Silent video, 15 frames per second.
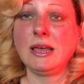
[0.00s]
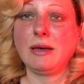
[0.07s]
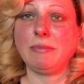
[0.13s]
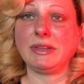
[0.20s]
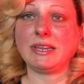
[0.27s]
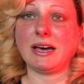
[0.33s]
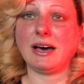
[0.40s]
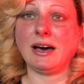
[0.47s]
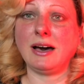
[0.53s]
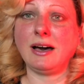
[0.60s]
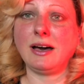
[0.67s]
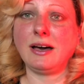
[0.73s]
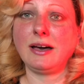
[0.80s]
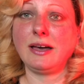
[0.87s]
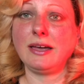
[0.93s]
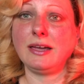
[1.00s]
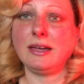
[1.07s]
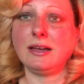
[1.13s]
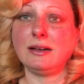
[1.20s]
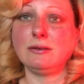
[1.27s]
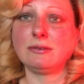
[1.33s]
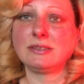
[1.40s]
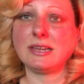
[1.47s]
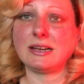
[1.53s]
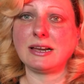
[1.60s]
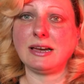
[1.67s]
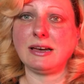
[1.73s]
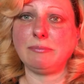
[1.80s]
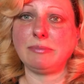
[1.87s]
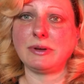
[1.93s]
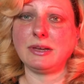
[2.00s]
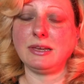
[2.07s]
but I looked it up